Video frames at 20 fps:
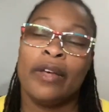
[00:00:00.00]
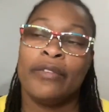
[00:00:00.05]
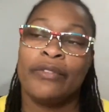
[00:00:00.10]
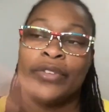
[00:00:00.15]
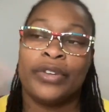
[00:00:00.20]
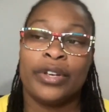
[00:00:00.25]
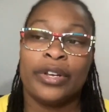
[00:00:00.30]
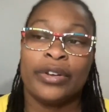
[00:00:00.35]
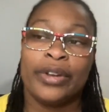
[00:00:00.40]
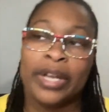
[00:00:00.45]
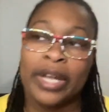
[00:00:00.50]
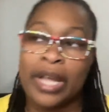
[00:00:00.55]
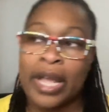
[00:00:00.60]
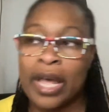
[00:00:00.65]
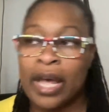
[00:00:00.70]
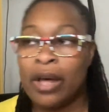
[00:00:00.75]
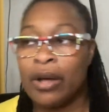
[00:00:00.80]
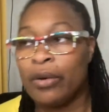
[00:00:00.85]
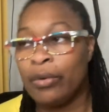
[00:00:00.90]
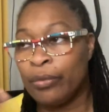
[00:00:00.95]
figuring
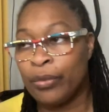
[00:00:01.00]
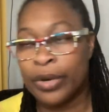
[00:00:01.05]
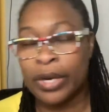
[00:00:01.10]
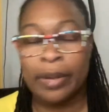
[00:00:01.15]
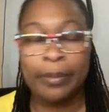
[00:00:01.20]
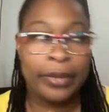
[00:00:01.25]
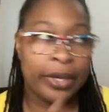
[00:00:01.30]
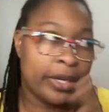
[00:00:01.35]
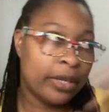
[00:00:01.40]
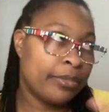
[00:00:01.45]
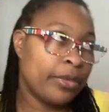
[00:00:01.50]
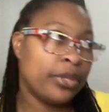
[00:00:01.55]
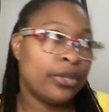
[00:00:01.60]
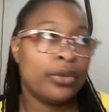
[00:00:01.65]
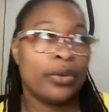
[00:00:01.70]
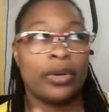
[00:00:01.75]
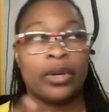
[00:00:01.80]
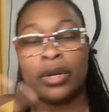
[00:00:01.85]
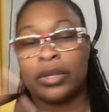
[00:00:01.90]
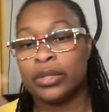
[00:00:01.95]
out what i'm going to be
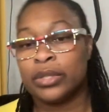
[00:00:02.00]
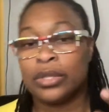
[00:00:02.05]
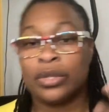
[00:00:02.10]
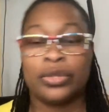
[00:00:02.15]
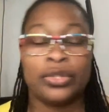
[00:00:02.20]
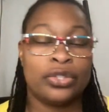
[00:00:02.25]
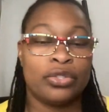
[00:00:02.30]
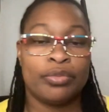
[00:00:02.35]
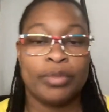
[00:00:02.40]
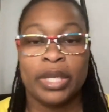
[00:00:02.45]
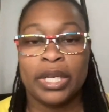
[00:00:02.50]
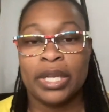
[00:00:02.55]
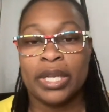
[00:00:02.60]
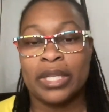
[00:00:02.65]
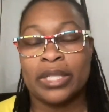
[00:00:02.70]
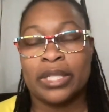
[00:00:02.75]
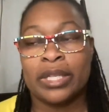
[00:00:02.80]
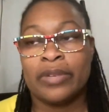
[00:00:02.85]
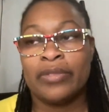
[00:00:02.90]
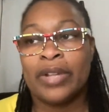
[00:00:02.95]
doing on social media
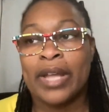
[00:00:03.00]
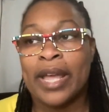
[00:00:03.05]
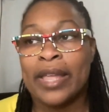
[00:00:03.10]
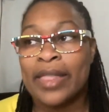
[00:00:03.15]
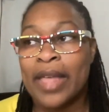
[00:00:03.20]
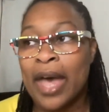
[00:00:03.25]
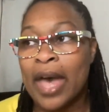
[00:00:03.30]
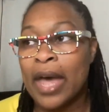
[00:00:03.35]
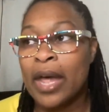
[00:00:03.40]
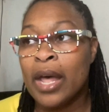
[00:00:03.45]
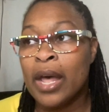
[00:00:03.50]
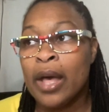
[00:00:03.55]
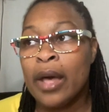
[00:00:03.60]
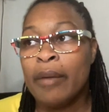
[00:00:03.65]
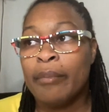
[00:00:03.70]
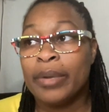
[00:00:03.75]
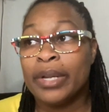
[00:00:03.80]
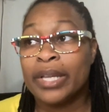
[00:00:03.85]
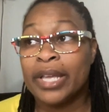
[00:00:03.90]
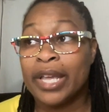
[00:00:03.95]
and stuff like that
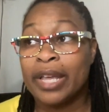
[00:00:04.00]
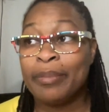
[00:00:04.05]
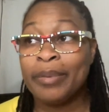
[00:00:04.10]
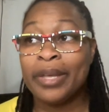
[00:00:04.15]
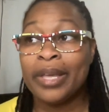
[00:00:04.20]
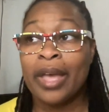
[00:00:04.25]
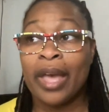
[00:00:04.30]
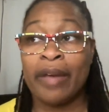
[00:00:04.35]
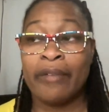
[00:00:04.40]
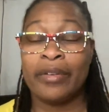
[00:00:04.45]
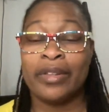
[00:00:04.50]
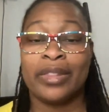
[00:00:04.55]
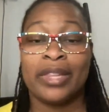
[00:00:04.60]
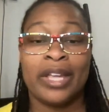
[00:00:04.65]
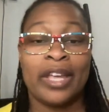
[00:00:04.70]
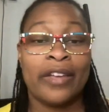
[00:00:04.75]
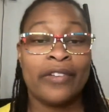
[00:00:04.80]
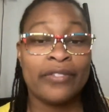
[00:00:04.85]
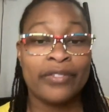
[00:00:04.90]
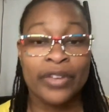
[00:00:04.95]
but keeping
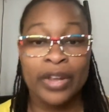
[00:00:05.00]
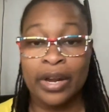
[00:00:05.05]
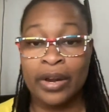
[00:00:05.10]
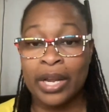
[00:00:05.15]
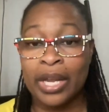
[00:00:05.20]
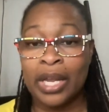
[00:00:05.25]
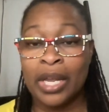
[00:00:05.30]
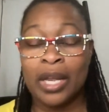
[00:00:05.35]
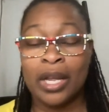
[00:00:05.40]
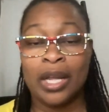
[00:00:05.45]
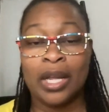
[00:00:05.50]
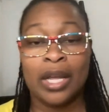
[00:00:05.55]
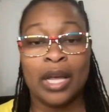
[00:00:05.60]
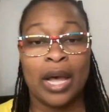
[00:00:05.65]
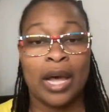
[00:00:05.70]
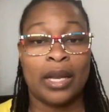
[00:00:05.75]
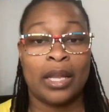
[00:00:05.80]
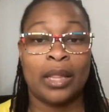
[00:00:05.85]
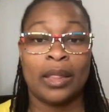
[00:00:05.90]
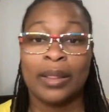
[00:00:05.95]
everything very
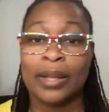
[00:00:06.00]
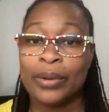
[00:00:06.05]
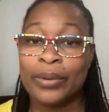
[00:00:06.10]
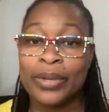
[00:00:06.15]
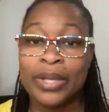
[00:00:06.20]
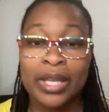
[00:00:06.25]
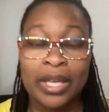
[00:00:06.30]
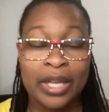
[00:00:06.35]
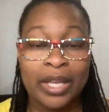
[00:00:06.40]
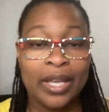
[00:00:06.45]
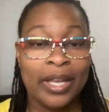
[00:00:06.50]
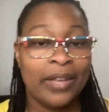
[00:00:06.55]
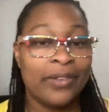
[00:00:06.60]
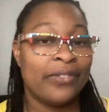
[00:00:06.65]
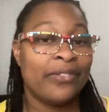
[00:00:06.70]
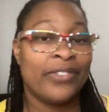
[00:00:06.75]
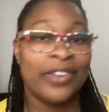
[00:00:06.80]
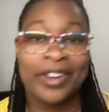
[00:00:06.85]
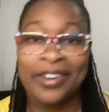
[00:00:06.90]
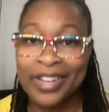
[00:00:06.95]
kind of low key
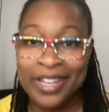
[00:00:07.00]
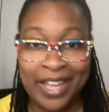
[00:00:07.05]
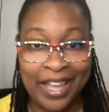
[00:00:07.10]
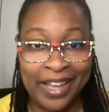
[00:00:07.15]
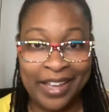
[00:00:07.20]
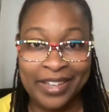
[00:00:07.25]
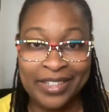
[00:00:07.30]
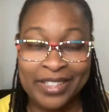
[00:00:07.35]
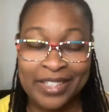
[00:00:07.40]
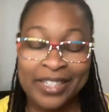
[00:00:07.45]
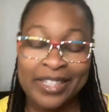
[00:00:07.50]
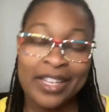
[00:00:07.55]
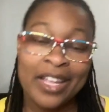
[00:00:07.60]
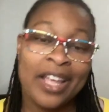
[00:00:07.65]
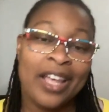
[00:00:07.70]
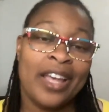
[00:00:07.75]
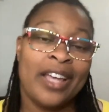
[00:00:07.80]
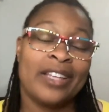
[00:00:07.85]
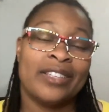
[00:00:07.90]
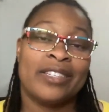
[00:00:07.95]
and very candid
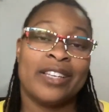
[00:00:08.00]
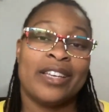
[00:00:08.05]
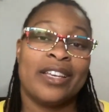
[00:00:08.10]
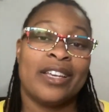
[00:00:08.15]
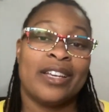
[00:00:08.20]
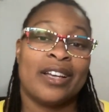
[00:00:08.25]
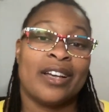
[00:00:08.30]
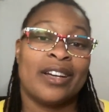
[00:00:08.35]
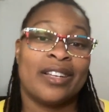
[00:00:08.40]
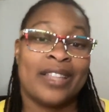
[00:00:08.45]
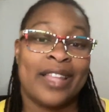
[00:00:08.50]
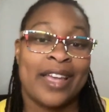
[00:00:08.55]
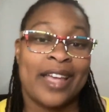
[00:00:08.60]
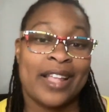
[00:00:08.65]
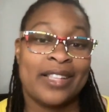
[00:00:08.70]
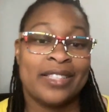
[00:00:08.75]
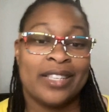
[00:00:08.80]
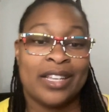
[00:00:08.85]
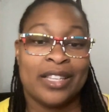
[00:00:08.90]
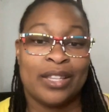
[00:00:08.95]
taking like i
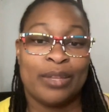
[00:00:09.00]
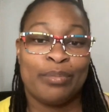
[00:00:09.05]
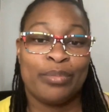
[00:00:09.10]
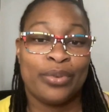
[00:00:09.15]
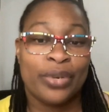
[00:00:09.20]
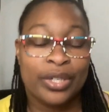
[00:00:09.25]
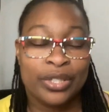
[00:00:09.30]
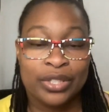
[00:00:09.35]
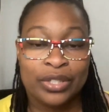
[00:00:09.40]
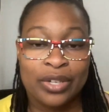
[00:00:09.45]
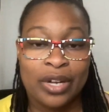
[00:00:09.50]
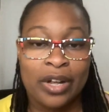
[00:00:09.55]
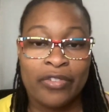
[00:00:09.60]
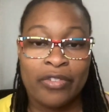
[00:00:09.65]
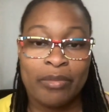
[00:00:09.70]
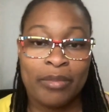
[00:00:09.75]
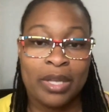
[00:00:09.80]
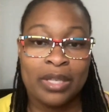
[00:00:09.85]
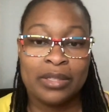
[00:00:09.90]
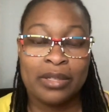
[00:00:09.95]
said the pressure off
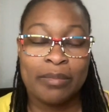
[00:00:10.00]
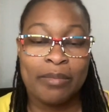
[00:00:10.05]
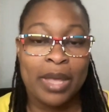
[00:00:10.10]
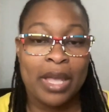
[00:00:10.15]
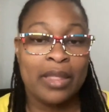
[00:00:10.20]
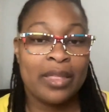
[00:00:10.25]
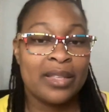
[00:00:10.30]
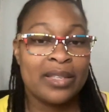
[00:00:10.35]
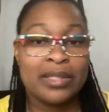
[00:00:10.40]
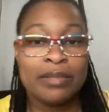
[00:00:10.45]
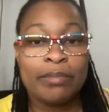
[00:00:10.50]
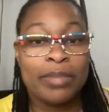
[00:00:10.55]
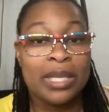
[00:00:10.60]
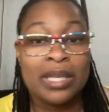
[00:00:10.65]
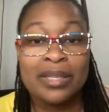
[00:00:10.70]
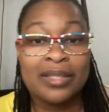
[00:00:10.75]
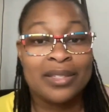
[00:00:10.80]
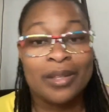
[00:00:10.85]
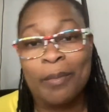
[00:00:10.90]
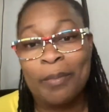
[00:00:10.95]
of me to make this be
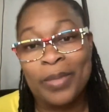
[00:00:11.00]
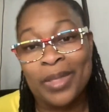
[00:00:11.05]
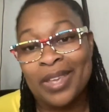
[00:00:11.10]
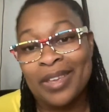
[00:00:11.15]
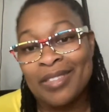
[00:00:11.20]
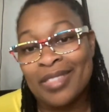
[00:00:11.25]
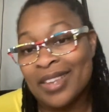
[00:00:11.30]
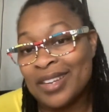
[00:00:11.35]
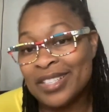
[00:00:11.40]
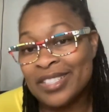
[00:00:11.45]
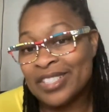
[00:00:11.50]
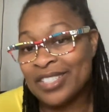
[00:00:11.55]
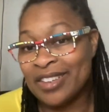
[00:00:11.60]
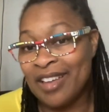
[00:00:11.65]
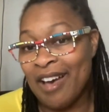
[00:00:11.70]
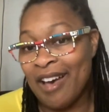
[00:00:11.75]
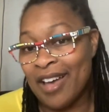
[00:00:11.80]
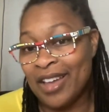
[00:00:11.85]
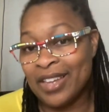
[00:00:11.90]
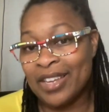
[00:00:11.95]
something that it's
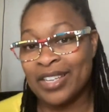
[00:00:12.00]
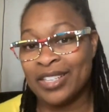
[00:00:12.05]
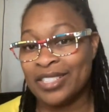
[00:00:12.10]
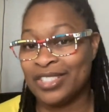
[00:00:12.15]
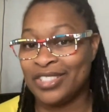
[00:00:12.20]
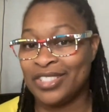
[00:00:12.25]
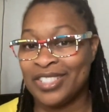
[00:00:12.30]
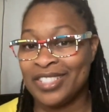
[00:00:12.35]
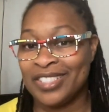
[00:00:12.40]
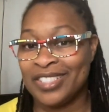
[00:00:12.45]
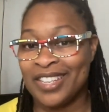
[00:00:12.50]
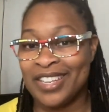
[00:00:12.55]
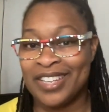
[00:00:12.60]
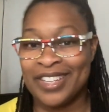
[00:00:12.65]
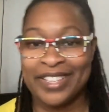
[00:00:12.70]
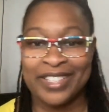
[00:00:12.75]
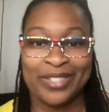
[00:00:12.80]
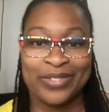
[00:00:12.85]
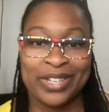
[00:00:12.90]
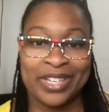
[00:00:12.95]
not it just
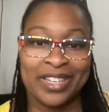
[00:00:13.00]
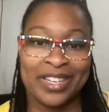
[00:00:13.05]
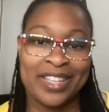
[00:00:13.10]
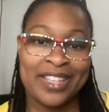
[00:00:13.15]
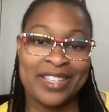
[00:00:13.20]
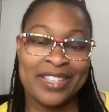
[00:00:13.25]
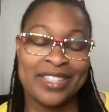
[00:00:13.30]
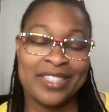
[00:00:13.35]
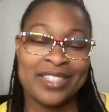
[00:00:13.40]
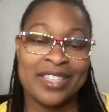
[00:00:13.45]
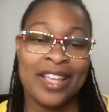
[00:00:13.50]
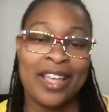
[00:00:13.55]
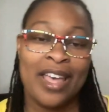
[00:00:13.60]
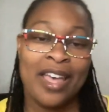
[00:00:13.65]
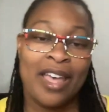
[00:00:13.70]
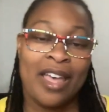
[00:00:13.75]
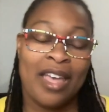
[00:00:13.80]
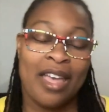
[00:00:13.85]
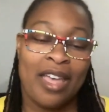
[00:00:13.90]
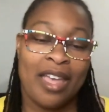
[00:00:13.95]
it is what it is
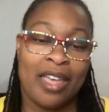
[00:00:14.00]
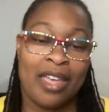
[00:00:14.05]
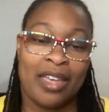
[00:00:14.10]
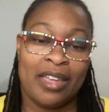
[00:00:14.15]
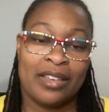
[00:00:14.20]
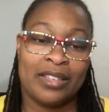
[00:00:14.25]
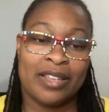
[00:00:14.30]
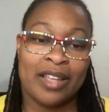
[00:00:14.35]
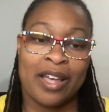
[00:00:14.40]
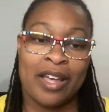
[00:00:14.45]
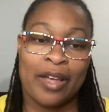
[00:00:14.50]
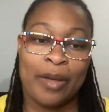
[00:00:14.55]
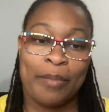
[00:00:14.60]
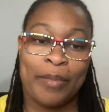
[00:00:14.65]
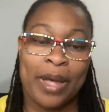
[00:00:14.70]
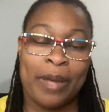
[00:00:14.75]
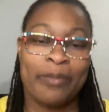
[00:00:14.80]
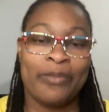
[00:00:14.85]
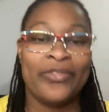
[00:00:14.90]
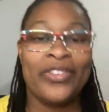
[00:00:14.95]
and um,
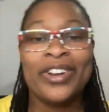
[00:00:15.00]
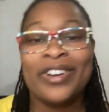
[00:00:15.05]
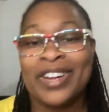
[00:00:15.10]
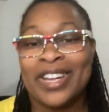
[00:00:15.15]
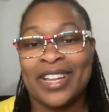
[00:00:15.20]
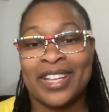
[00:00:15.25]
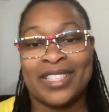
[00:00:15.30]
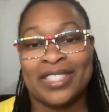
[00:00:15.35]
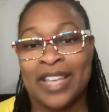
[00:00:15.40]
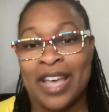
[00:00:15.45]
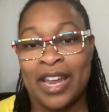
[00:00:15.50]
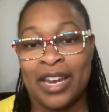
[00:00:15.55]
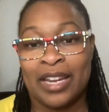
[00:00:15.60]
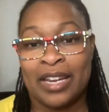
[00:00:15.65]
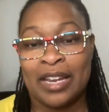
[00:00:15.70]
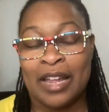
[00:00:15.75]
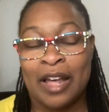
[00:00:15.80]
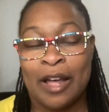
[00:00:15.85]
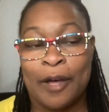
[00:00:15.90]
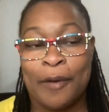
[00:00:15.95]
i'm very
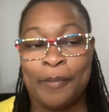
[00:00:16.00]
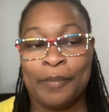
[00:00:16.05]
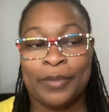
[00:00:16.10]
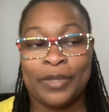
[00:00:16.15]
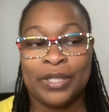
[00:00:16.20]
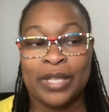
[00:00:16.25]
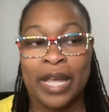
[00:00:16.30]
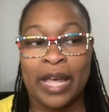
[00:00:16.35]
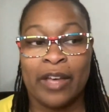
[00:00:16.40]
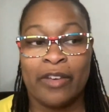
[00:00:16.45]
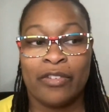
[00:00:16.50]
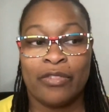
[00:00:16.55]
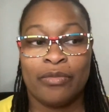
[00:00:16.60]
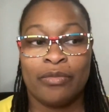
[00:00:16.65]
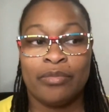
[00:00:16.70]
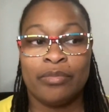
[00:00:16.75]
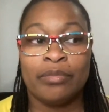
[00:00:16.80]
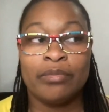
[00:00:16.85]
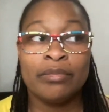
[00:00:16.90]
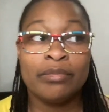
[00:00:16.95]
excited um, to have
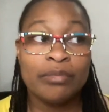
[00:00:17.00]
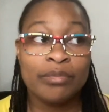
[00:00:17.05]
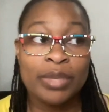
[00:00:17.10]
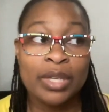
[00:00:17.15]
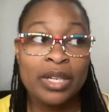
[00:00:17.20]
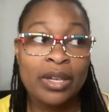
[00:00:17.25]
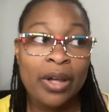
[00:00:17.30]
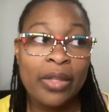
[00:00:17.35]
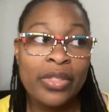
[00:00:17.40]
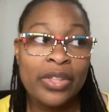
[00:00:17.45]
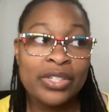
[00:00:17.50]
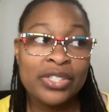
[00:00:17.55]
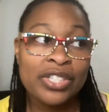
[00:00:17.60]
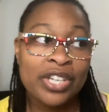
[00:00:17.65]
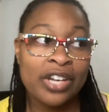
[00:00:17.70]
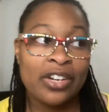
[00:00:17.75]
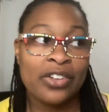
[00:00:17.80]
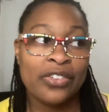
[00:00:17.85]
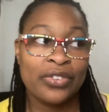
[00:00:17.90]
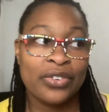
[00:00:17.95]
been on this
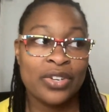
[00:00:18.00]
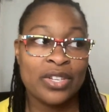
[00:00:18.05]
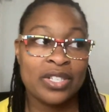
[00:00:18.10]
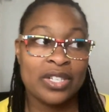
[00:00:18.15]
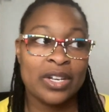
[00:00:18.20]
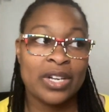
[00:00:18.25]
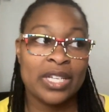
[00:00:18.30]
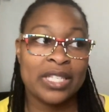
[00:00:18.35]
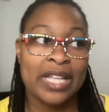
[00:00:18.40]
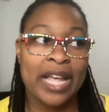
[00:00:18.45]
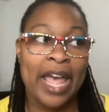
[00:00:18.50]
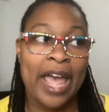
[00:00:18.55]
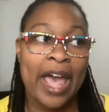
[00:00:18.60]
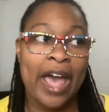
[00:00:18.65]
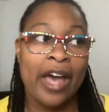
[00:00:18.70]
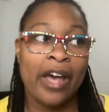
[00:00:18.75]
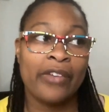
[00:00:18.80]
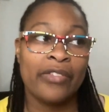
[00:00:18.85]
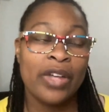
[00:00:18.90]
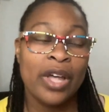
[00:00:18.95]
channel for as long as i
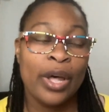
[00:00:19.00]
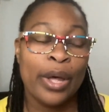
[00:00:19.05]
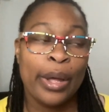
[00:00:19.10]
have